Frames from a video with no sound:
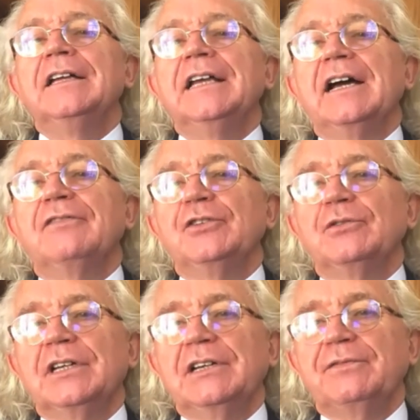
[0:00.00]
Yeah,
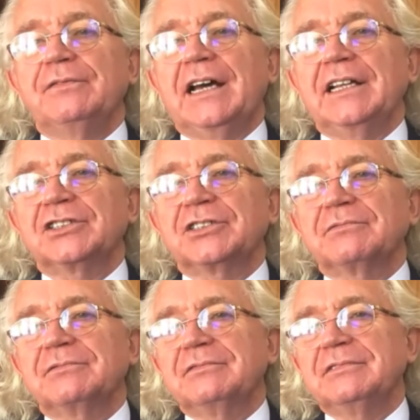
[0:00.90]
if Alex
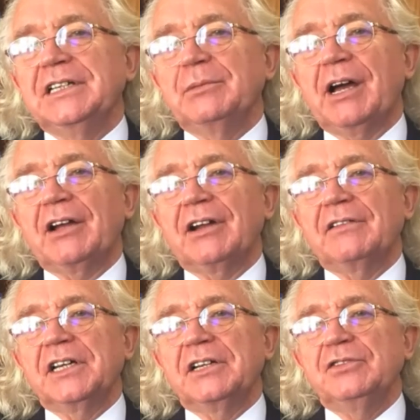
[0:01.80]
in the
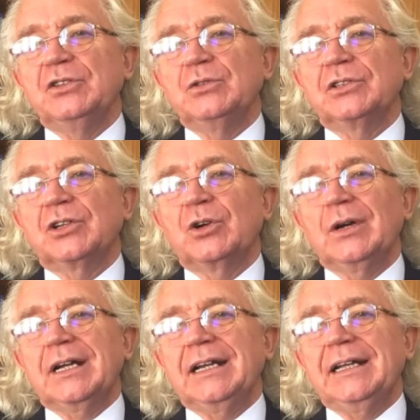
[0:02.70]
background there, if you can
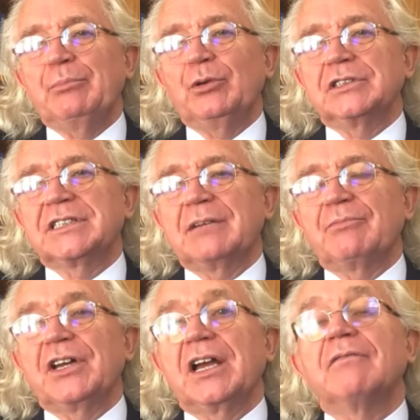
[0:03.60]
quickly put
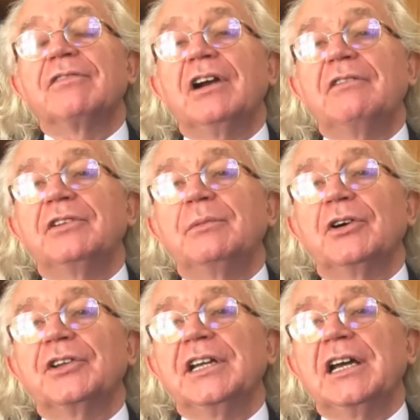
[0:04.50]
something up for
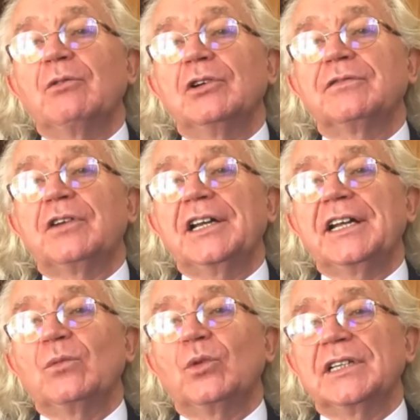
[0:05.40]
everybody, we'll find
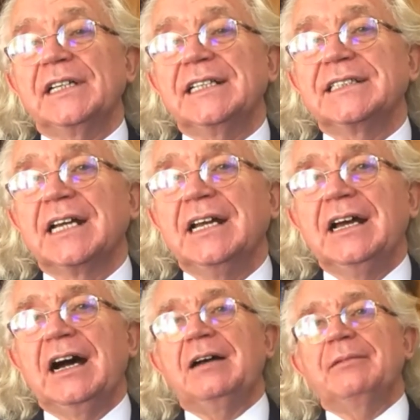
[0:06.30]
out what it is.
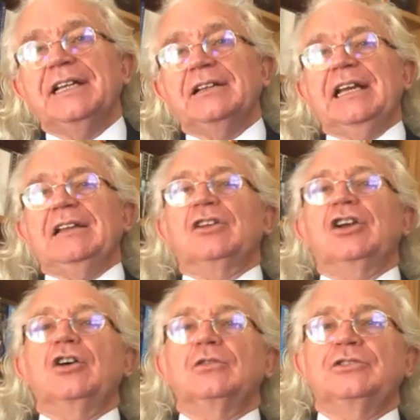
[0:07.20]
I mean, it'll
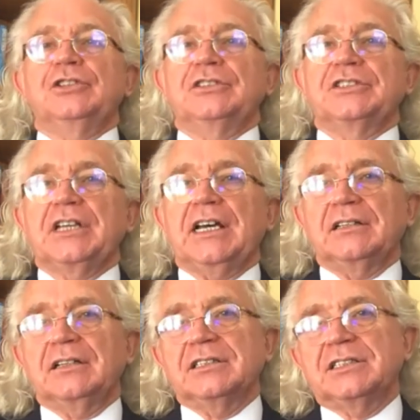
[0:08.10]
go to the
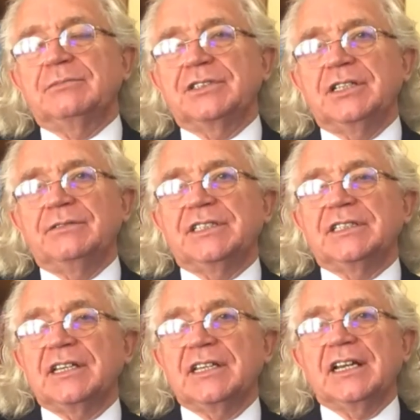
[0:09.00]
standard customer
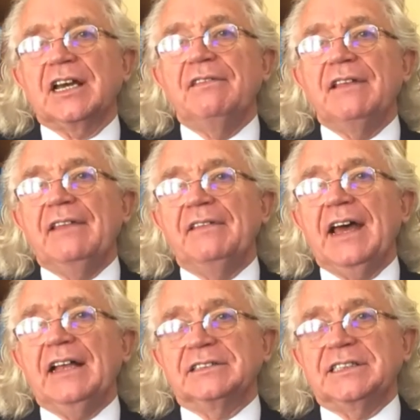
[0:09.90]
services, I think, and then
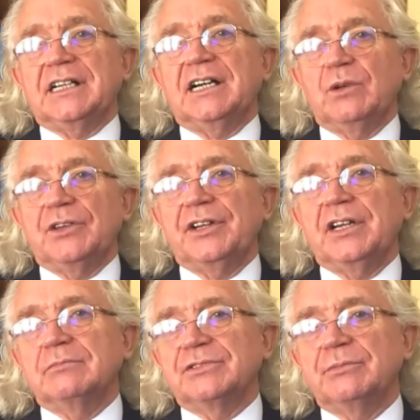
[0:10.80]
they'll decide whether it
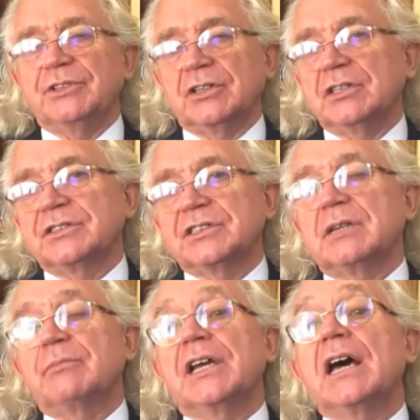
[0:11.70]
comes to me or goes to
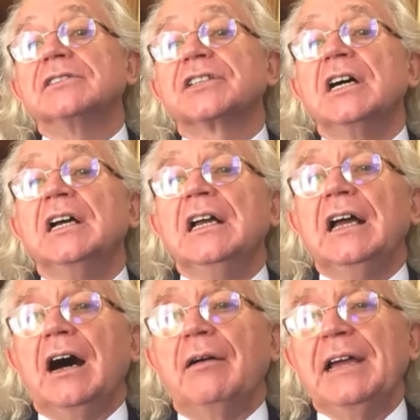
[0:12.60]
somebody else.
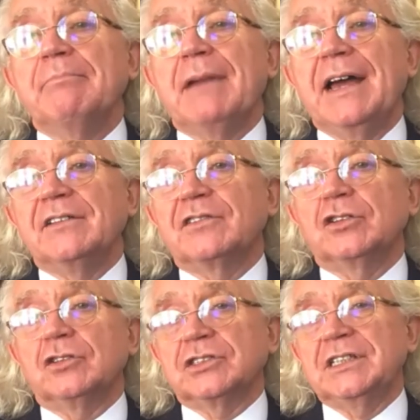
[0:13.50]
It may, of
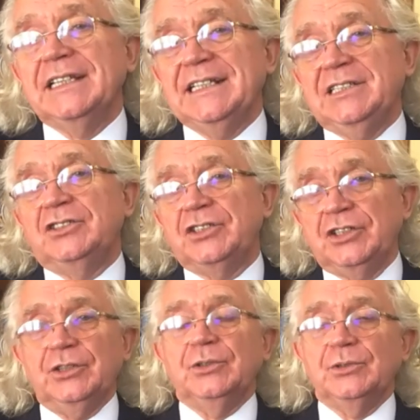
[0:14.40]
course, lead
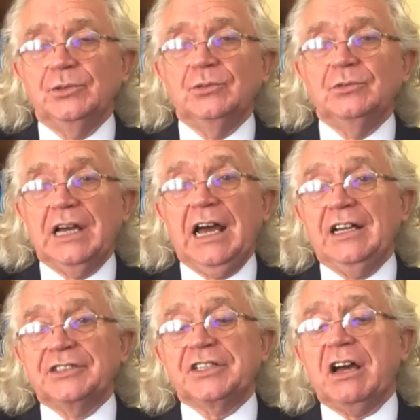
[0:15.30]
to
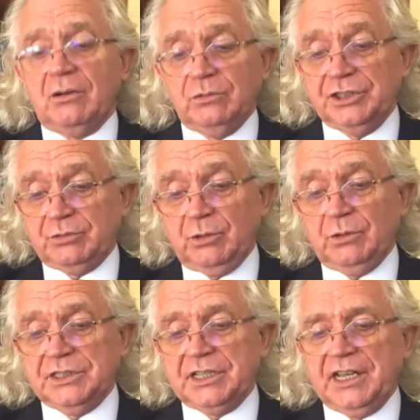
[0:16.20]
a SAR, which is what
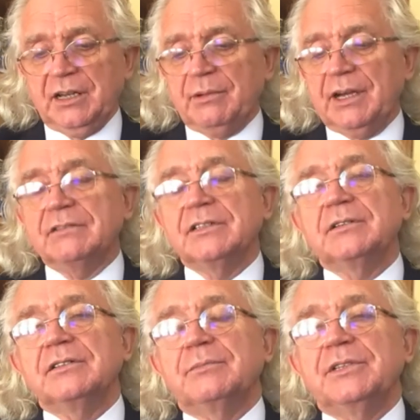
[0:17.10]
we're saying about
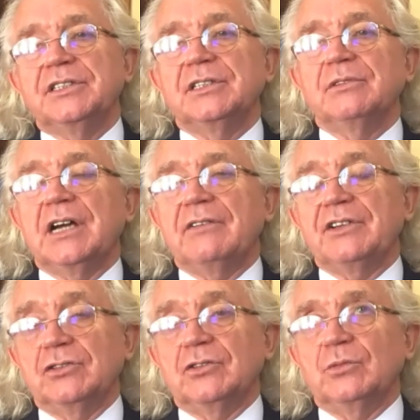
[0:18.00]
the meeting that we're
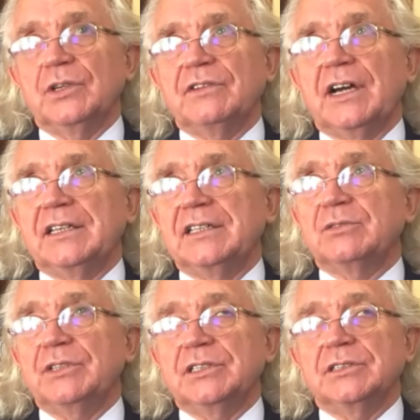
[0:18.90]
having, or that we've had
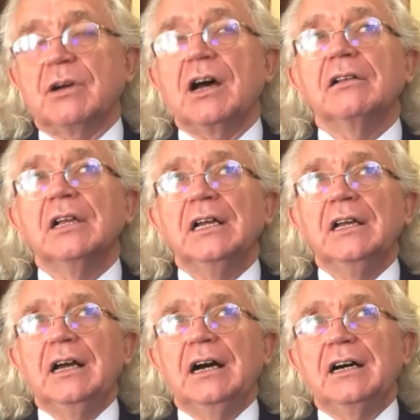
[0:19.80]
this week as well.
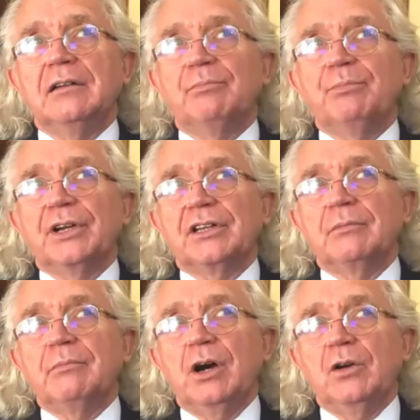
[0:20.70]
But at
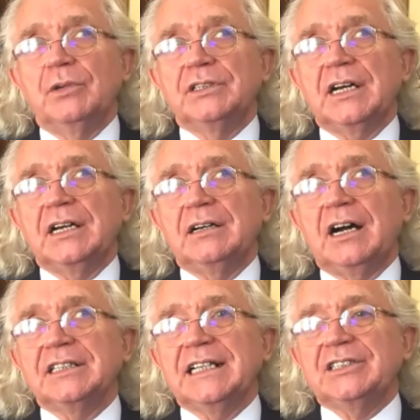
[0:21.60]
the moment,
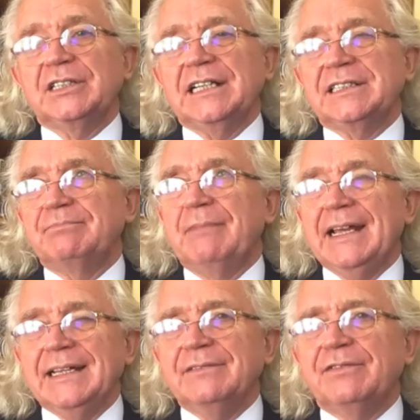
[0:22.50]
it's
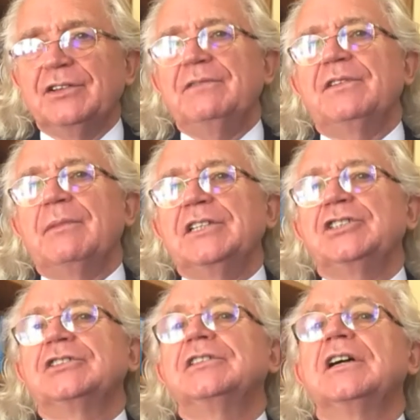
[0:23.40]
mainly for
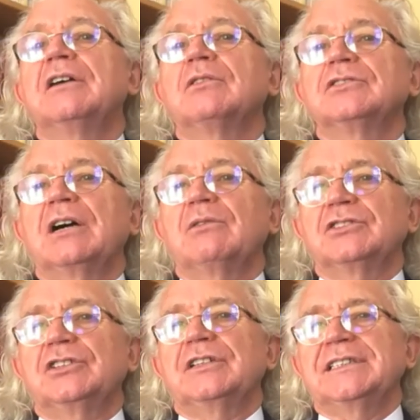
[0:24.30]
information. I
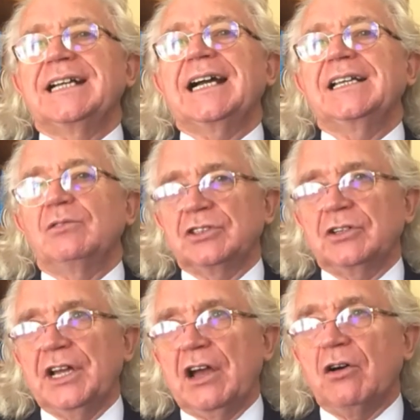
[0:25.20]
want to know exactly what's
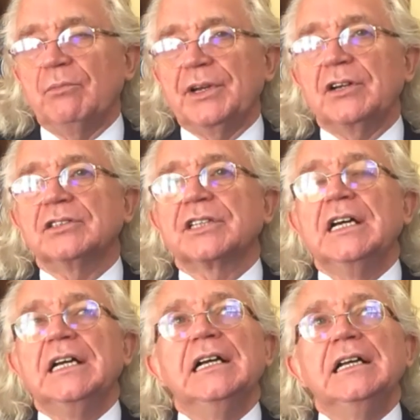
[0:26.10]
going on, because
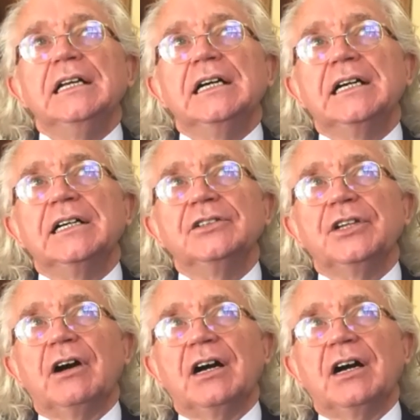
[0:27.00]
you know,